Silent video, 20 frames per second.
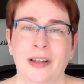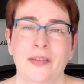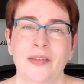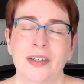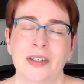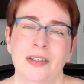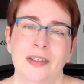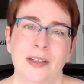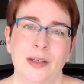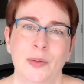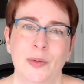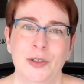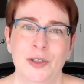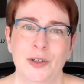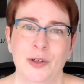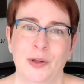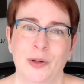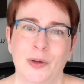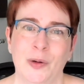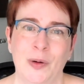I'd love to see
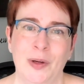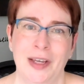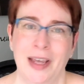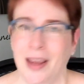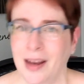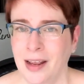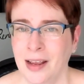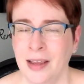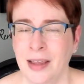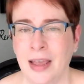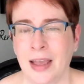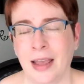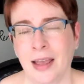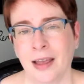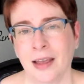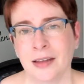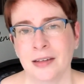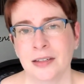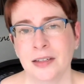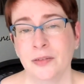what you're creating.
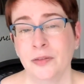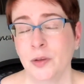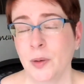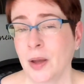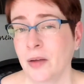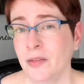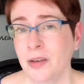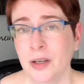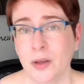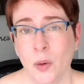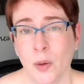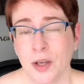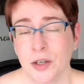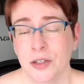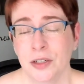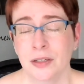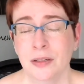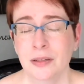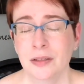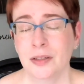And if you have any
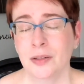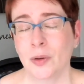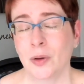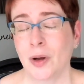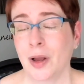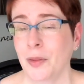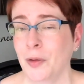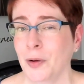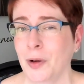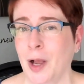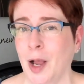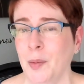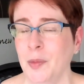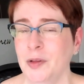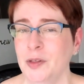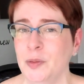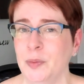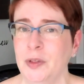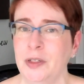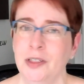questions or other
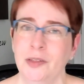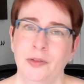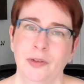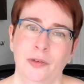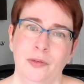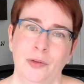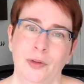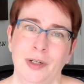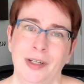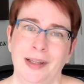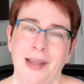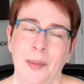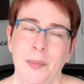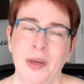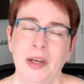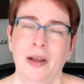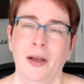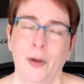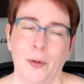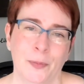comments, please feel free to let
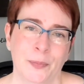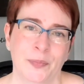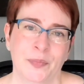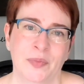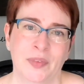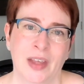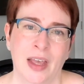me know.